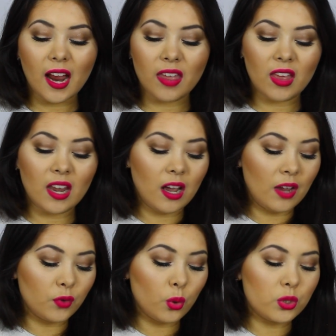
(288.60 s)
And then
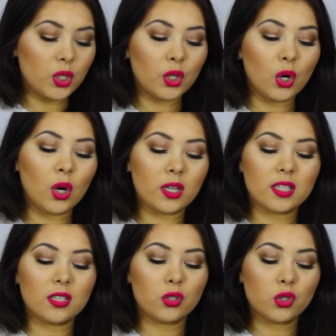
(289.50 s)
I've also got
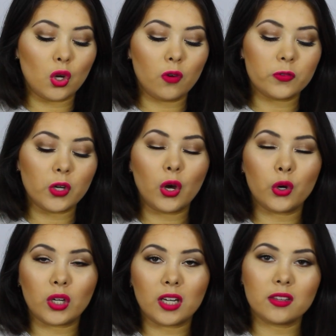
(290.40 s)
Soft
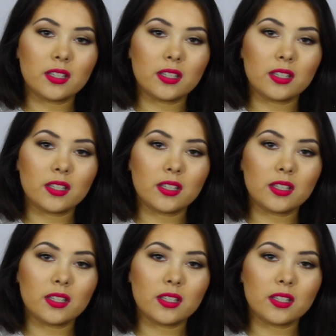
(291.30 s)
Ochre.